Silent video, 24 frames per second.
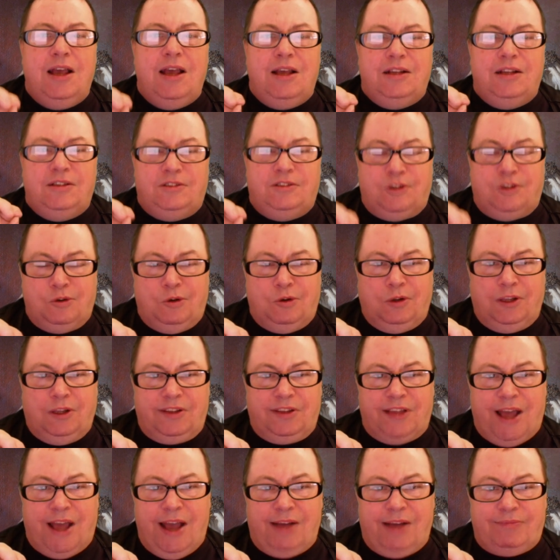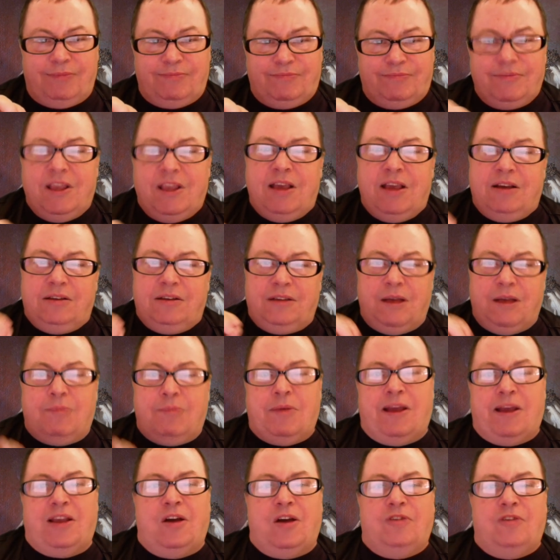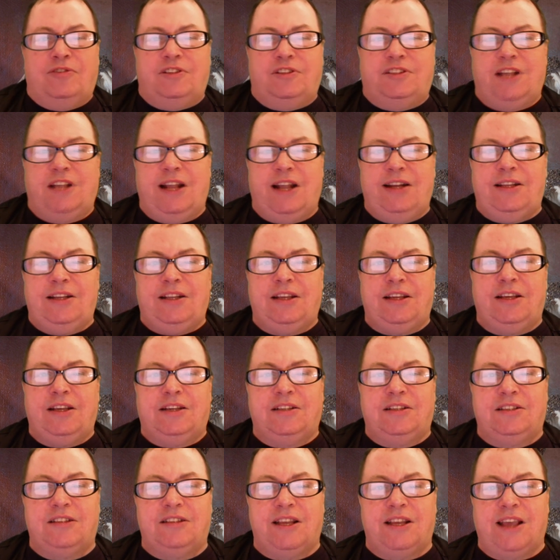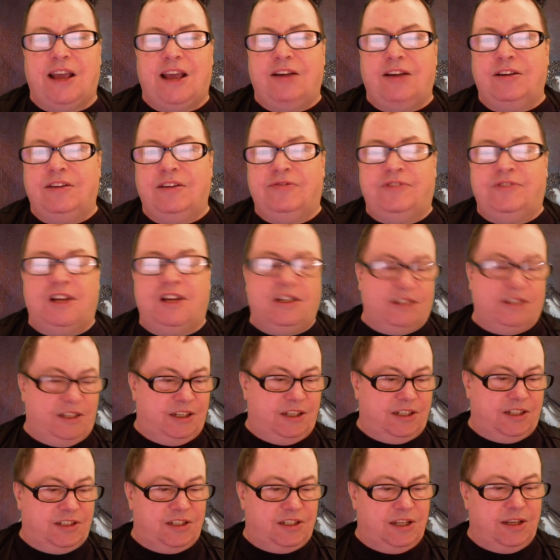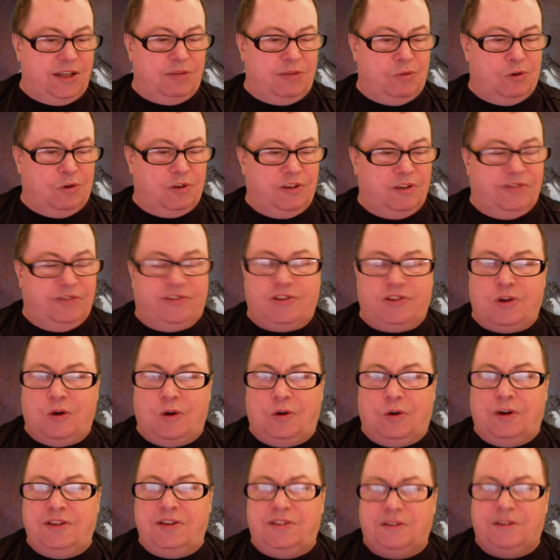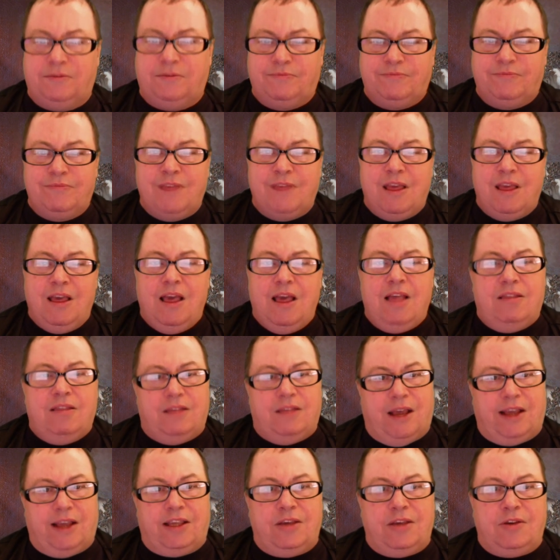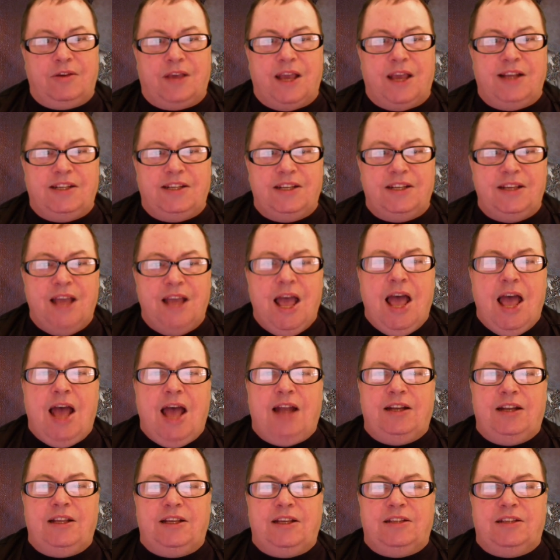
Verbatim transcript: Do all of that, come back after ten, you can see how you've done, you can see what you've scored. It's thirteen thirty. Thank you, Katie. And you can